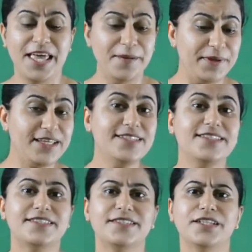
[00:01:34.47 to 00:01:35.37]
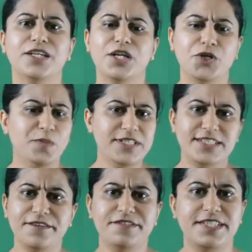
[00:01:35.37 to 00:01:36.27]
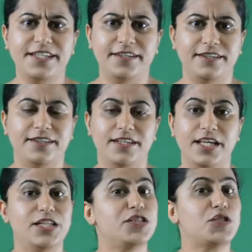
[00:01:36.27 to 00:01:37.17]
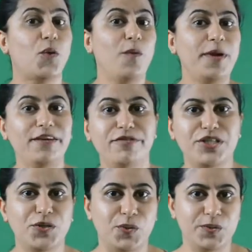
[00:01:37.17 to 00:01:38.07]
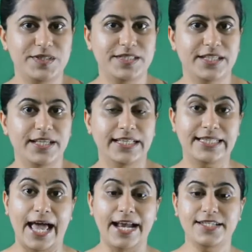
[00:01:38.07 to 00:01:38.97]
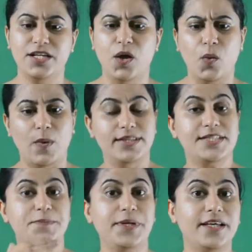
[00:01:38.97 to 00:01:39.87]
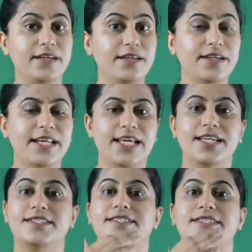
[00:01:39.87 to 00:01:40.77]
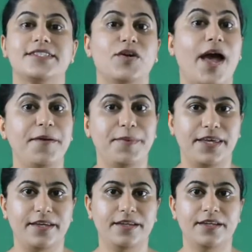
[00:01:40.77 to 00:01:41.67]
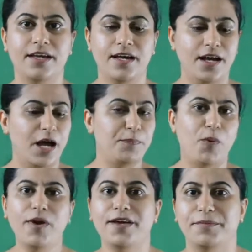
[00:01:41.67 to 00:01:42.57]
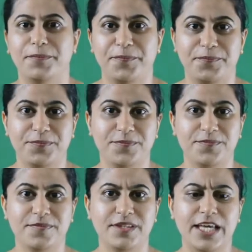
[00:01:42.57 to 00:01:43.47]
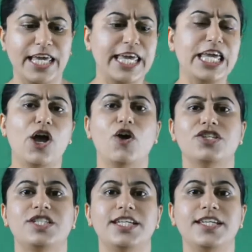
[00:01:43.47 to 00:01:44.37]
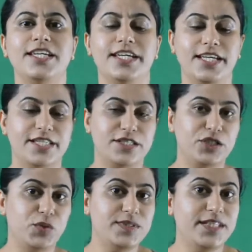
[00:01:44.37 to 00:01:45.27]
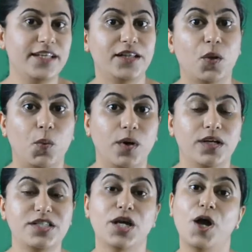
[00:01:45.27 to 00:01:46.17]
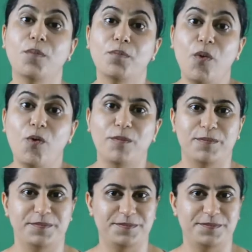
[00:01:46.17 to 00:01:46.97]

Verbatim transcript: Because you must have seen in so many videos that when the speaker is describing a poem, he or she is using the word poem.